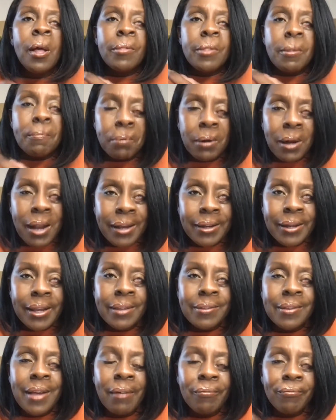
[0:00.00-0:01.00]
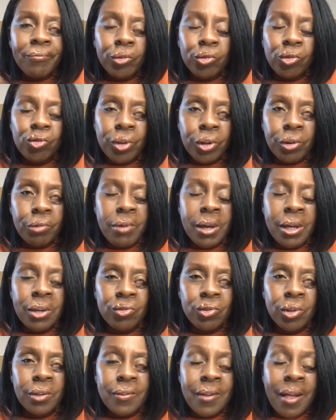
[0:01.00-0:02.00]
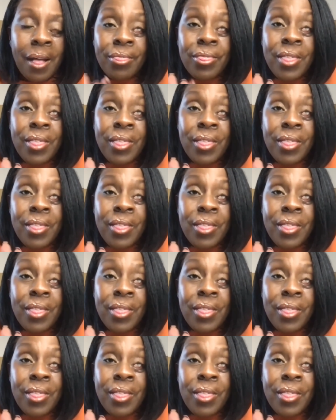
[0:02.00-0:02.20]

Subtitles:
the planet, and future generations.